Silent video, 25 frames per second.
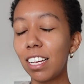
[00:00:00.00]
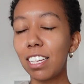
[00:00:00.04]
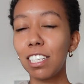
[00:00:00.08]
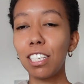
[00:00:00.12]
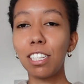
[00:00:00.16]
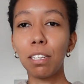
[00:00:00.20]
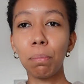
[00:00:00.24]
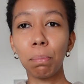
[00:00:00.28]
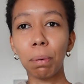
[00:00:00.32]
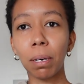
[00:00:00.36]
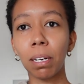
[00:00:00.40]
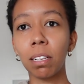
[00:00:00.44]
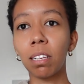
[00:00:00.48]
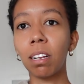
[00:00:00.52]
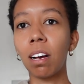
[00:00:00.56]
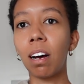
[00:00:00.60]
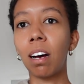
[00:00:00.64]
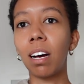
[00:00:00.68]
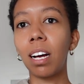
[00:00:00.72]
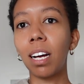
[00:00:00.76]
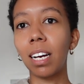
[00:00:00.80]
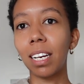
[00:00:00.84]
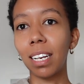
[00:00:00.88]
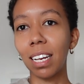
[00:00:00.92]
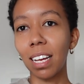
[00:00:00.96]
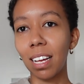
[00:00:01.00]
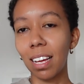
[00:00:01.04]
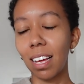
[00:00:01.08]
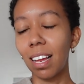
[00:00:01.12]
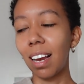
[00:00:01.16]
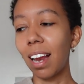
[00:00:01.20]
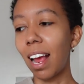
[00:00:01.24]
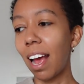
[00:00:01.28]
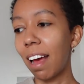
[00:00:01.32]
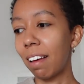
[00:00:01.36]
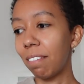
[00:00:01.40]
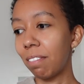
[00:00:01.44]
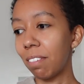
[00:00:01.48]
super long
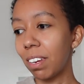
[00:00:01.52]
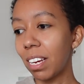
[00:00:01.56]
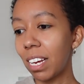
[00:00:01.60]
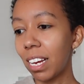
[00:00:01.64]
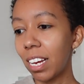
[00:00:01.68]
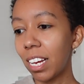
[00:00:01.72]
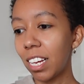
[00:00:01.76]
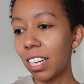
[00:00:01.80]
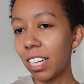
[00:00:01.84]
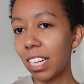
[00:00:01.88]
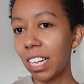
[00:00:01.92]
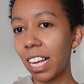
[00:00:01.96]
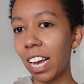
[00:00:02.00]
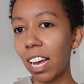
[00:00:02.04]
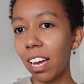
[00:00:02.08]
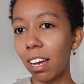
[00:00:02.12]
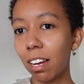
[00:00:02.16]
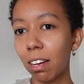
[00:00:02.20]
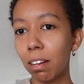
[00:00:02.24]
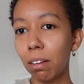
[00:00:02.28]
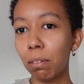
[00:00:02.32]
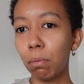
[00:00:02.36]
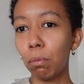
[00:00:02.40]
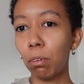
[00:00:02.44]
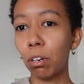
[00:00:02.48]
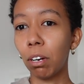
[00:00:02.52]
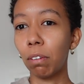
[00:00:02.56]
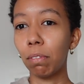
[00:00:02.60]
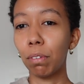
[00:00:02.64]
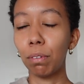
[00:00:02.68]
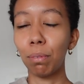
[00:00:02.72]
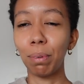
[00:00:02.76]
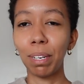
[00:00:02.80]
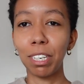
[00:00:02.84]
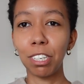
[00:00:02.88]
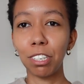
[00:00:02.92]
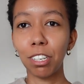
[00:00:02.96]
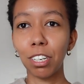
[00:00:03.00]
and heavy like more of a
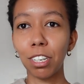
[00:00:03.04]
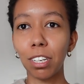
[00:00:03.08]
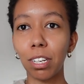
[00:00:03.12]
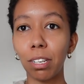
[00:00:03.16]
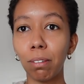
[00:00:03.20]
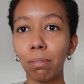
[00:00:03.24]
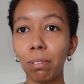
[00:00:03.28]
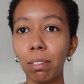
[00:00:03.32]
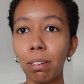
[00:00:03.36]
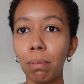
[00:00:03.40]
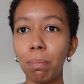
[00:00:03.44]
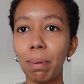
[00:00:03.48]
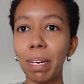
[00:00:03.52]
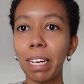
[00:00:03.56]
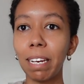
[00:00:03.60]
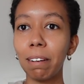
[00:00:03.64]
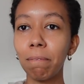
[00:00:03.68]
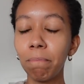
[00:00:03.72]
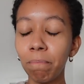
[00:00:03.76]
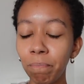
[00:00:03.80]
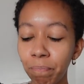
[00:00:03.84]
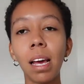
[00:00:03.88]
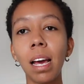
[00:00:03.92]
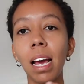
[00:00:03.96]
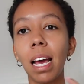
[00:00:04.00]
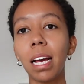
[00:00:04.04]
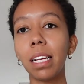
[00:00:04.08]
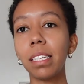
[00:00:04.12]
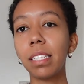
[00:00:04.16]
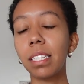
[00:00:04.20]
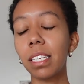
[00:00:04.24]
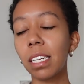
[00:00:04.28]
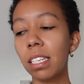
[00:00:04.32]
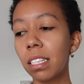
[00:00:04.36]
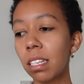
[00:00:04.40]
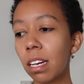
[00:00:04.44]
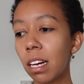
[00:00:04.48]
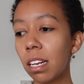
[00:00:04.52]
winter coat would be. And
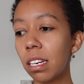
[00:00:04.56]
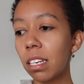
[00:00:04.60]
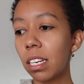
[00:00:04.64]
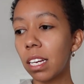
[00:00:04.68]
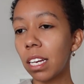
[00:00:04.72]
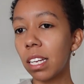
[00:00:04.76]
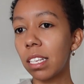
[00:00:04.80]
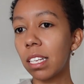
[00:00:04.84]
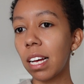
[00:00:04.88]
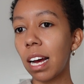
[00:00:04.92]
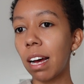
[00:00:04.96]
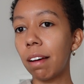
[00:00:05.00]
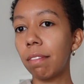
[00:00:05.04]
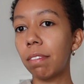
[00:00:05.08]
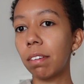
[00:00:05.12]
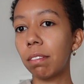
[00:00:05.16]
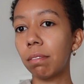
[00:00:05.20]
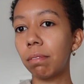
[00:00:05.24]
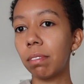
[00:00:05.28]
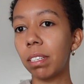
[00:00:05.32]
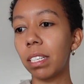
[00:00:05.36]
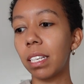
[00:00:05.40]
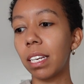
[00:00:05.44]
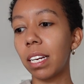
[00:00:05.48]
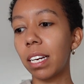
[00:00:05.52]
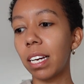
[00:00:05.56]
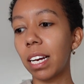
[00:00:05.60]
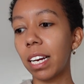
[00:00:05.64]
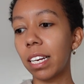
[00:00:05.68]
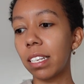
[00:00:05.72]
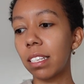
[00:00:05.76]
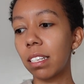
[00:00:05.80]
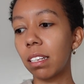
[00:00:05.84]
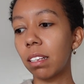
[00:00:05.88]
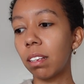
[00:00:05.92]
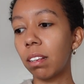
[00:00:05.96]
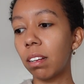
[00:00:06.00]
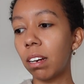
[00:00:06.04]
Sezane does have a really
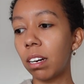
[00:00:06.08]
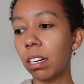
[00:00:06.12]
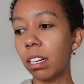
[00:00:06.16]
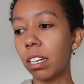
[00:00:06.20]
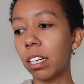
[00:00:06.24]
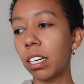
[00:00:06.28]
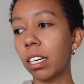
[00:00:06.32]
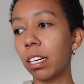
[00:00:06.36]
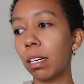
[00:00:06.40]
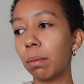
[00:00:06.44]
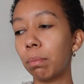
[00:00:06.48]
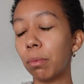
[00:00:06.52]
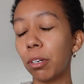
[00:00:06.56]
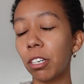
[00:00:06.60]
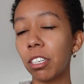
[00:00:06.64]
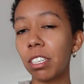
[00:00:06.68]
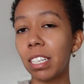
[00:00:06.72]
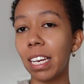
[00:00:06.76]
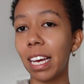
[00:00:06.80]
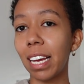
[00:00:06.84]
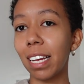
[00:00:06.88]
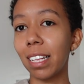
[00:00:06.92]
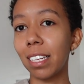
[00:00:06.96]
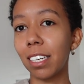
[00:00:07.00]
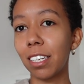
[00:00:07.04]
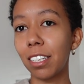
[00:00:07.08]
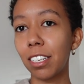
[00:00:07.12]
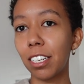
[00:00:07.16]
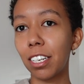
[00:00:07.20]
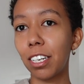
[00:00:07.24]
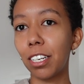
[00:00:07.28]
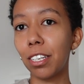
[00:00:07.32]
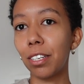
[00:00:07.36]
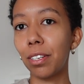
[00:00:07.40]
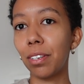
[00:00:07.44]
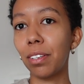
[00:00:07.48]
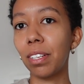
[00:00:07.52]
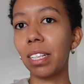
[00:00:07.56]
nice longer more tailored
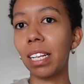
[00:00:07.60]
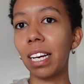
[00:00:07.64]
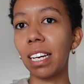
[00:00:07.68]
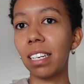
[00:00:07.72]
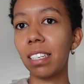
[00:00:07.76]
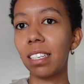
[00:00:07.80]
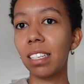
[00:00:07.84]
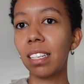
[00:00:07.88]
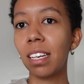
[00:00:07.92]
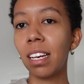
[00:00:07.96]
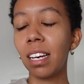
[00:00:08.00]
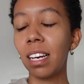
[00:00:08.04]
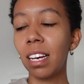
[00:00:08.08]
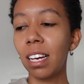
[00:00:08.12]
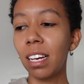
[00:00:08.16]
coat that's